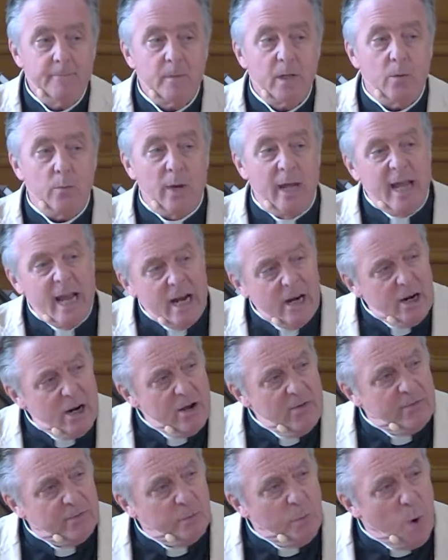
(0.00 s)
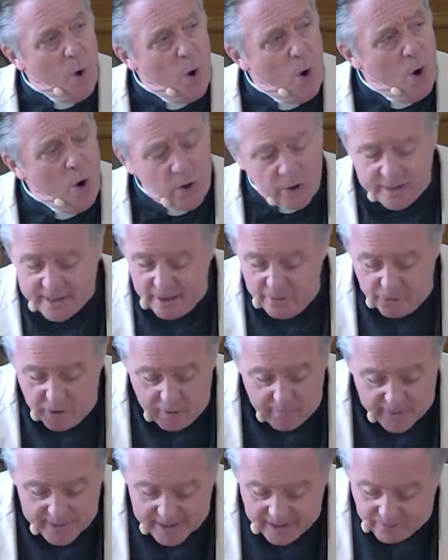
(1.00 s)
We hear of wars and
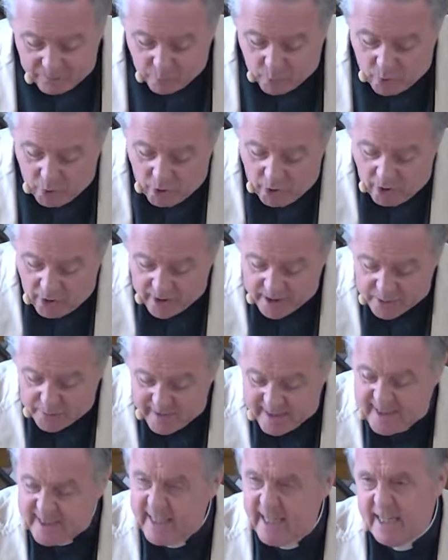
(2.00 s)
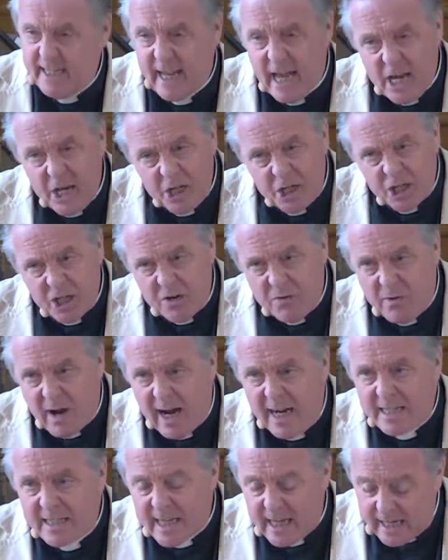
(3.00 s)
rumors of wars. We see nation
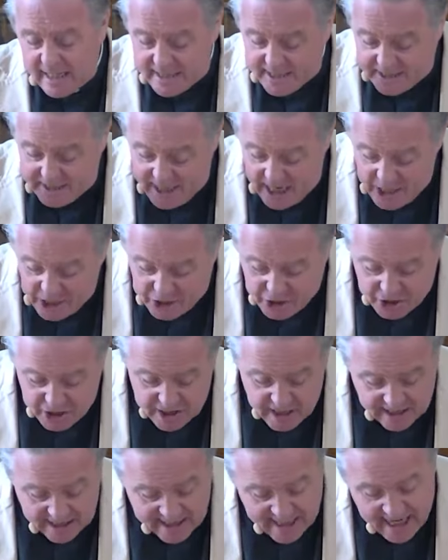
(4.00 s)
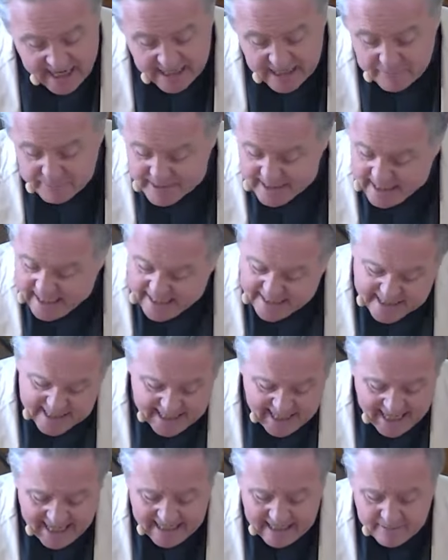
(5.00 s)
rise against nation and kingdoms against
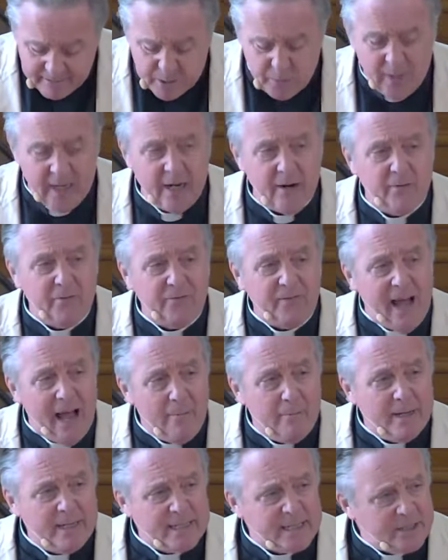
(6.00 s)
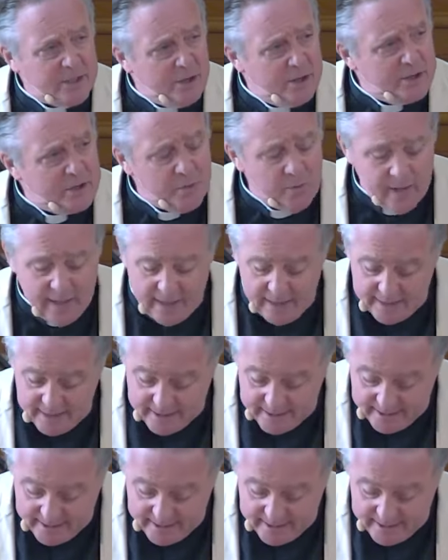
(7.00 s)
kingdoms. We hear of famines and earthquakes.